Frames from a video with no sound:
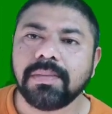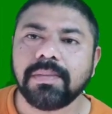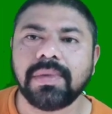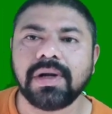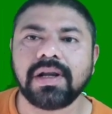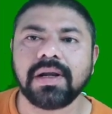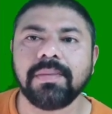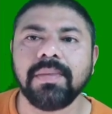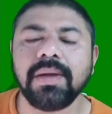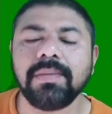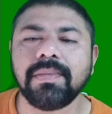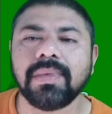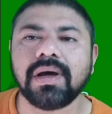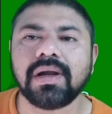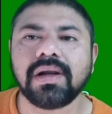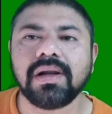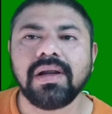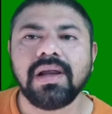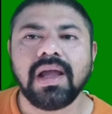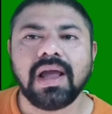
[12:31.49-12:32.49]
But
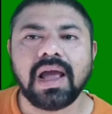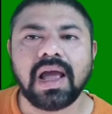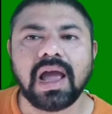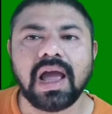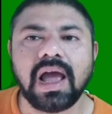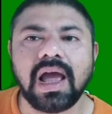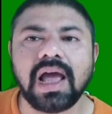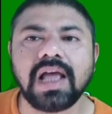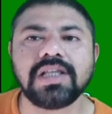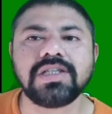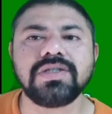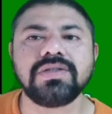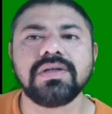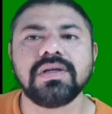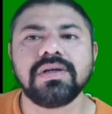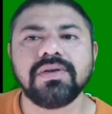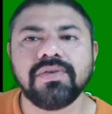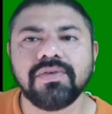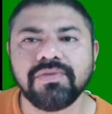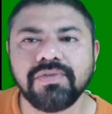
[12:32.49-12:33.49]
remember, as
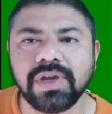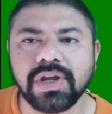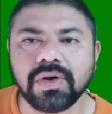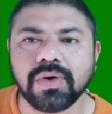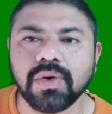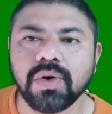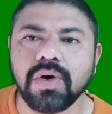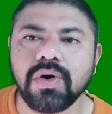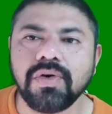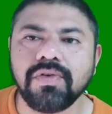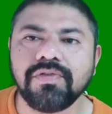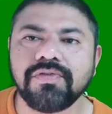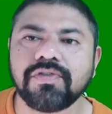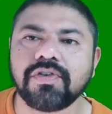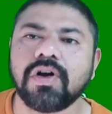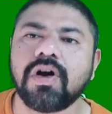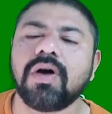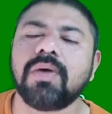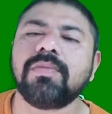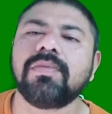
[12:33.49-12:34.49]
we go
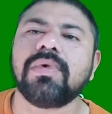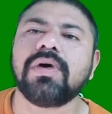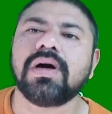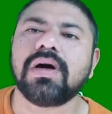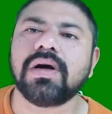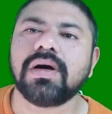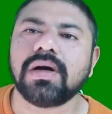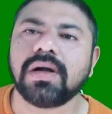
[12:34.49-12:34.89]
from